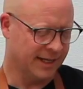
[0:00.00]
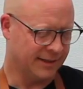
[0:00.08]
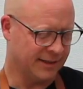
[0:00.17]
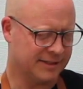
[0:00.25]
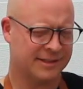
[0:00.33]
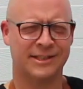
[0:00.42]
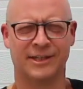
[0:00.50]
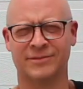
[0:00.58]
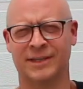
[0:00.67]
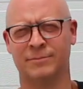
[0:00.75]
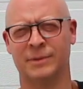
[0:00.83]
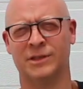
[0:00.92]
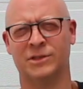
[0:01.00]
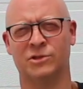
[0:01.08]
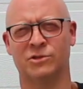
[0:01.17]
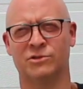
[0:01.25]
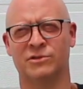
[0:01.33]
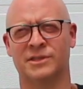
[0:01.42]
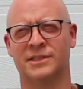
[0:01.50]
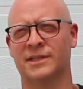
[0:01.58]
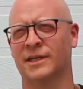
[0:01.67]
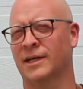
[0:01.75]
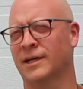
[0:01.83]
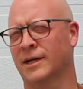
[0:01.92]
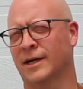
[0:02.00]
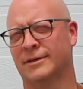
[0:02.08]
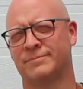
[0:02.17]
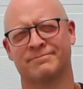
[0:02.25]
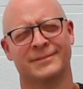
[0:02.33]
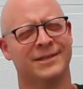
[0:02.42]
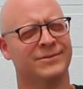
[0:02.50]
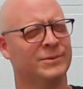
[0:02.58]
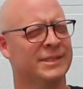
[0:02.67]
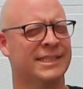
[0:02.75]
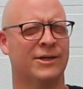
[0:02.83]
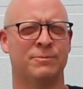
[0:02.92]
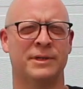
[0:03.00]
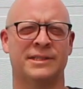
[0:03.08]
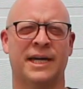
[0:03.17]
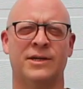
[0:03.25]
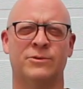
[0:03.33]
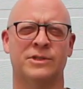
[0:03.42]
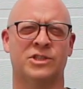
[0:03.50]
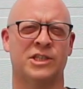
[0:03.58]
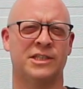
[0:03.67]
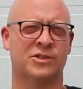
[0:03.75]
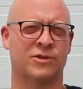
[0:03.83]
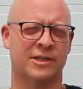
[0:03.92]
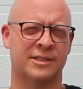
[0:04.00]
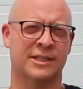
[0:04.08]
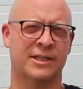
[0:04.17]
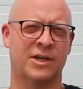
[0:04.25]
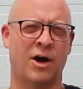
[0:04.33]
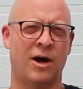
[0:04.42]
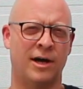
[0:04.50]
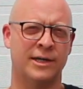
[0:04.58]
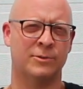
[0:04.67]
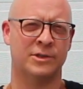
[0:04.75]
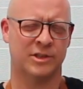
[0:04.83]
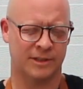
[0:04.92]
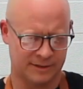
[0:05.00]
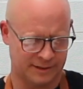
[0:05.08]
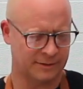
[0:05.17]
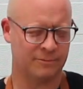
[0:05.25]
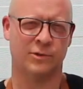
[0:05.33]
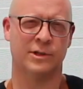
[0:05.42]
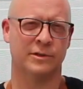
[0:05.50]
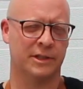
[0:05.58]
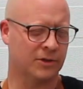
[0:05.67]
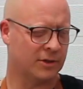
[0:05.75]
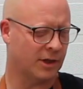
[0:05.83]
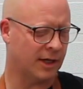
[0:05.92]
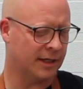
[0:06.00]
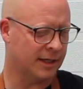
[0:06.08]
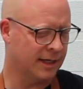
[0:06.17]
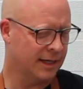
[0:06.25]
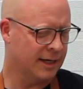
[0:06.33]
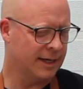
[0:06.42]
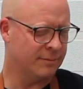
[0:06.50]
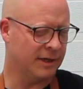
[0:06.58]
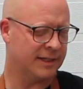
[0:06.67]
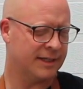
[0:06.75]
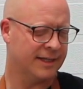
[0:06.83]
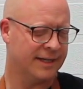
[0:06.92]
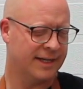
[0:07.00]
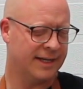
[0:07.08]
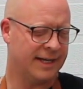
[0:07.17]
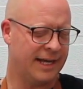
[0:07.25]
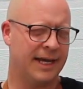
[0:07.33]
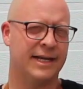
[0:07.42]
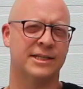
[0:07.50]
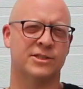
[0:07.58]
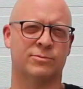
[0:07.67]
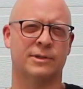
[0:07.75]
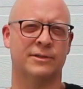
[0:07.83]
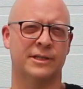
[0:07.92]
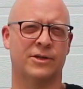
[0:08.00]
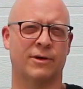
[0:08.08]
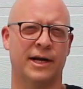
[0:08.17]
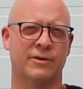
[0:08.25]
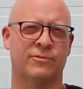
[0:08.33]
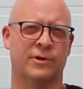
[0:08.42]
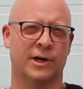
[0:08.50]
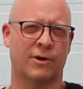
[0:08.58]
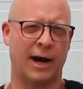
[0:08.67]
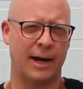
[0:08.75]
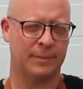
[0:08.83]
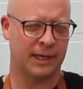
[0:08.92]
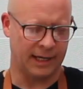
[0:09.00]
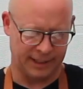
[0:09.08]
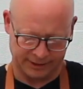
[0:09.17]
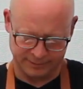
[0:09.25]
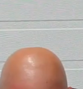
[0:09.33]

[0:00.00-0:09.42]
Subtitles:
This stuff can be used. We sell potato and cheese crusted cod, which is really good on, but it is really great for a crab cake.